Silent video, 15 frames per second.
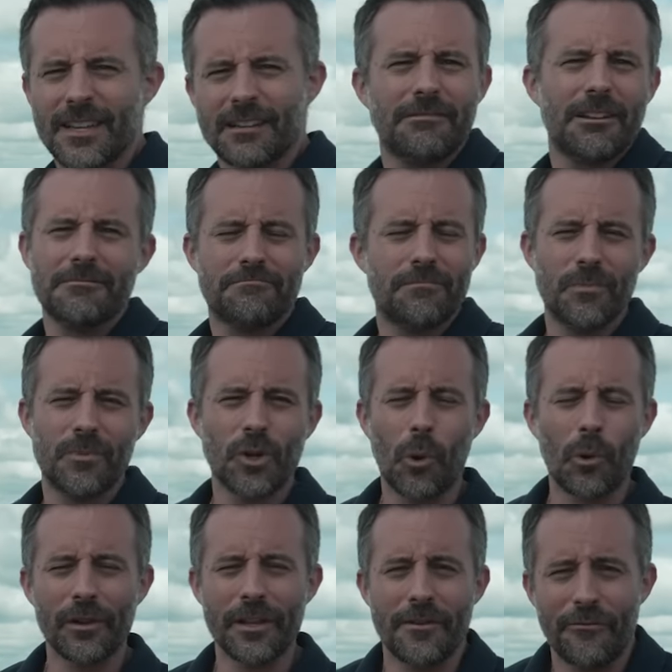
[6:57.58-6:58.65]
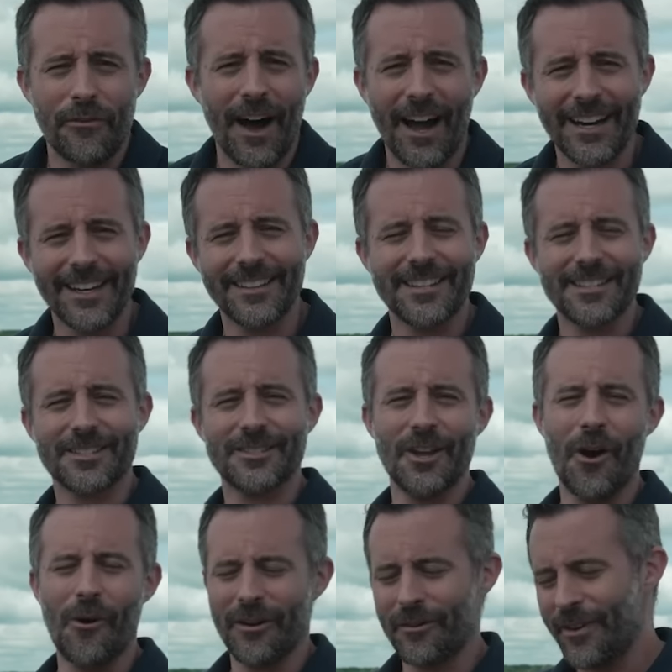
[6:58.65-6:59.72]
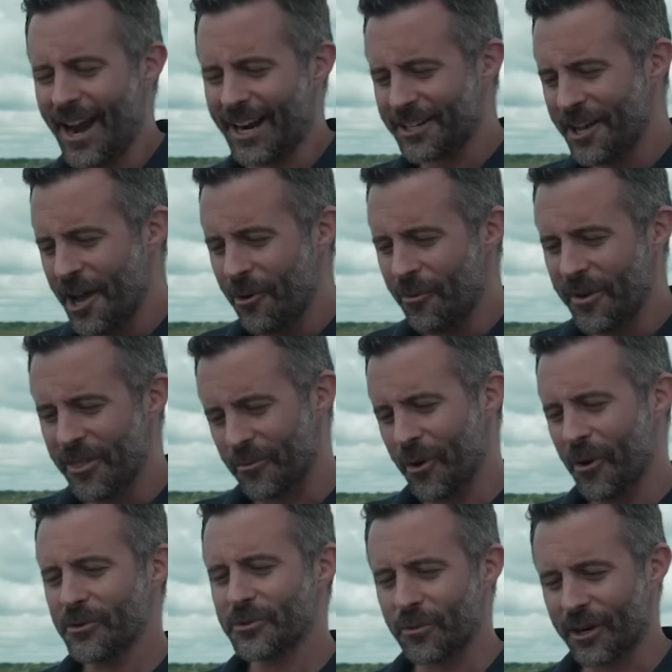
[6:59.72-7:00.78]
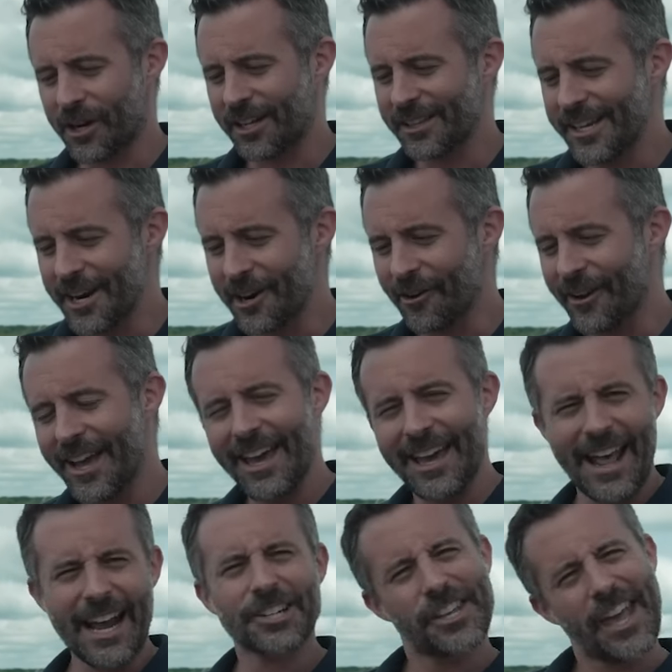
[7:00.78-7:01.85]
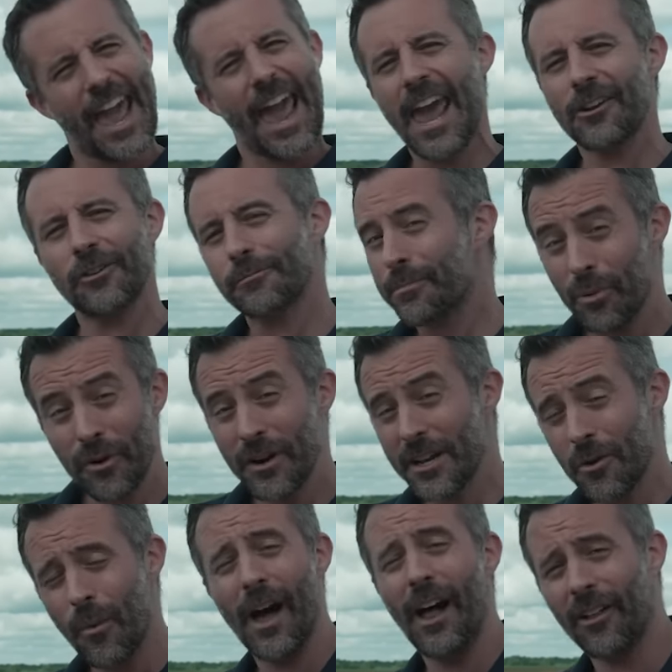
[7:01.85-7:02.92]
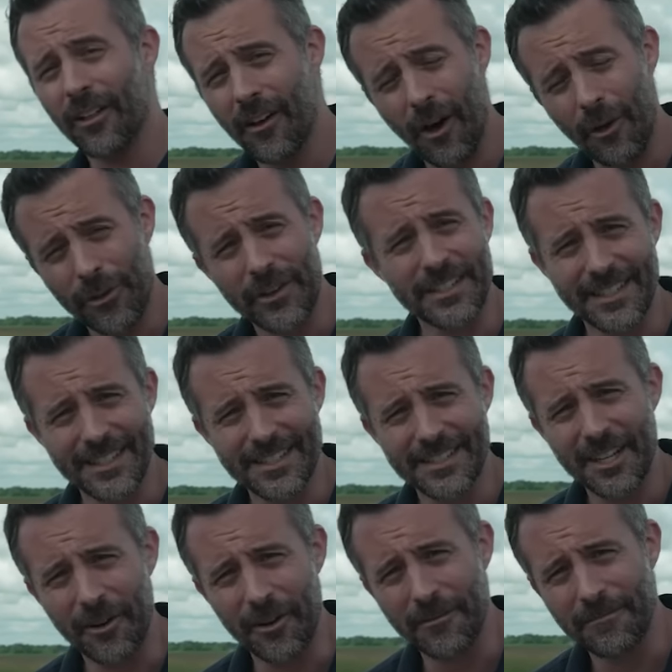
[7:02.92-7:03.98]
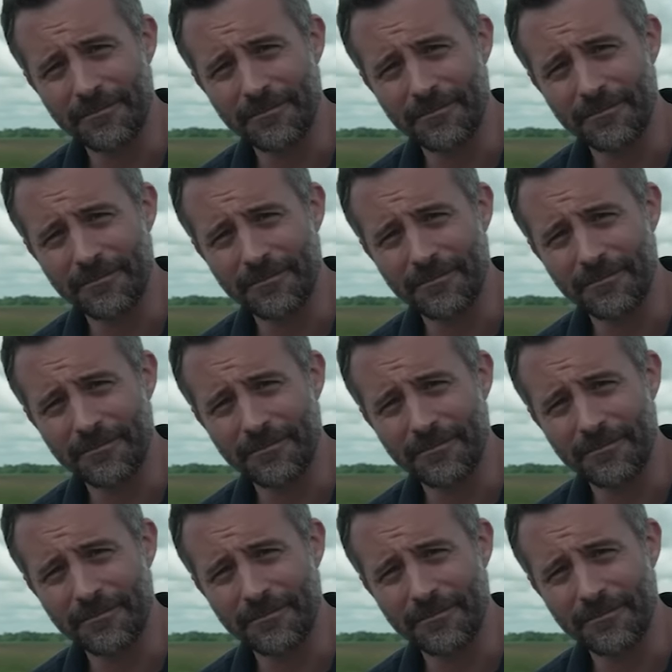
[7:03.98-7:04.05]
thing did totally fine in the snow. In fact, when the roads were clear, it actually handled pretty well, all things considered.